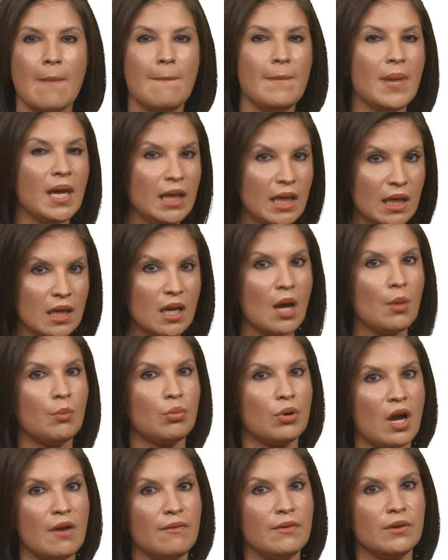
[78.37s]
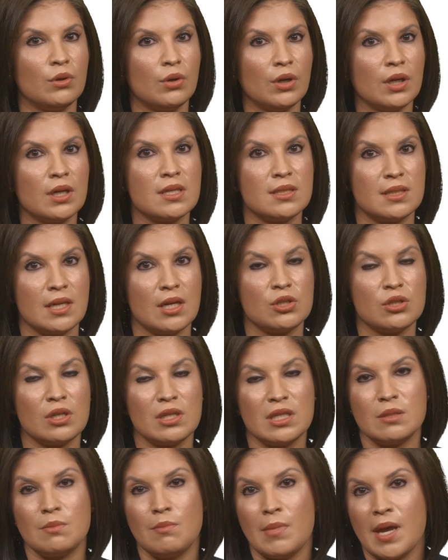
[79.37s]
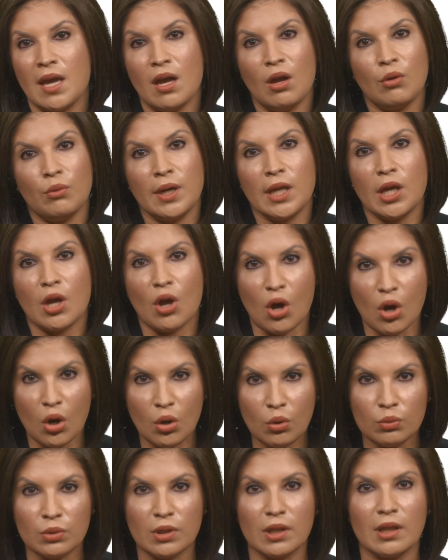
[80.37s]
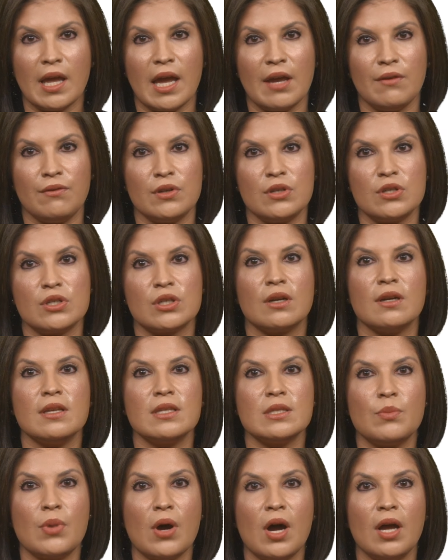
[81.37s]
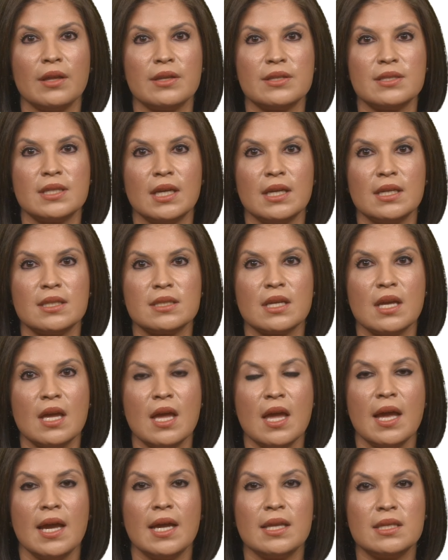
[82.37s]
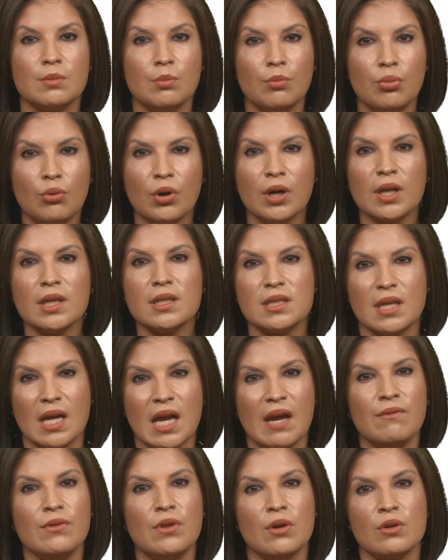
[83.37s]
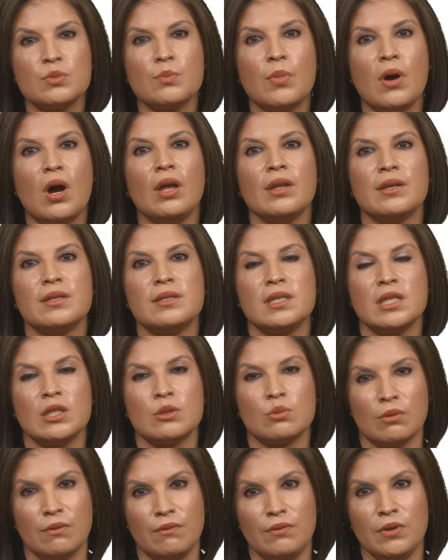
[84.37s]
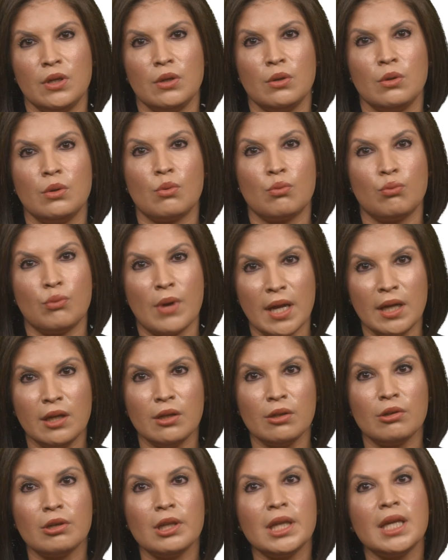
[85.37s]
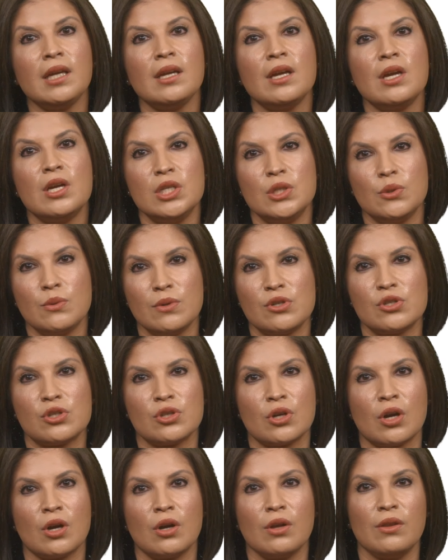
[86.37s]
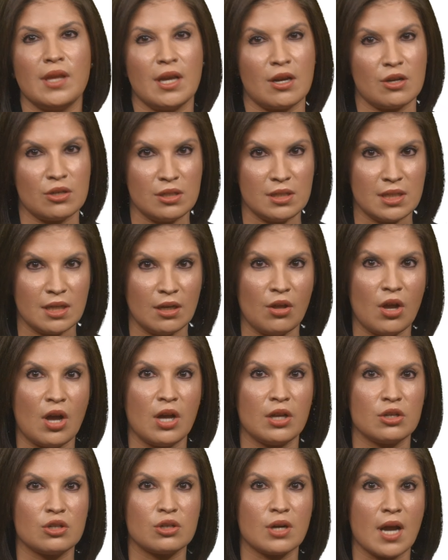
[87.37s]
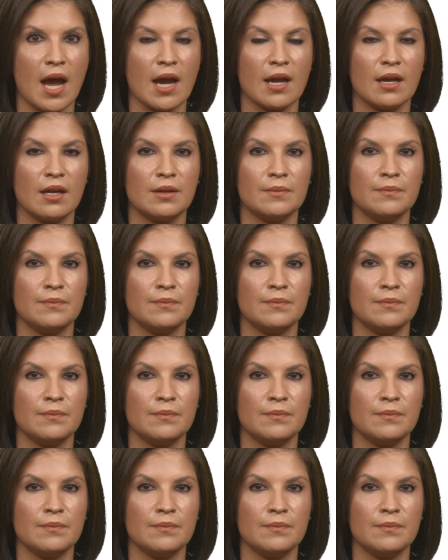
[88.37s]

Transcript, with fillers: Many nonprofit organizations may already own life insurance policies. It's important to have those policies reviewed regularly to ensure they are still on track.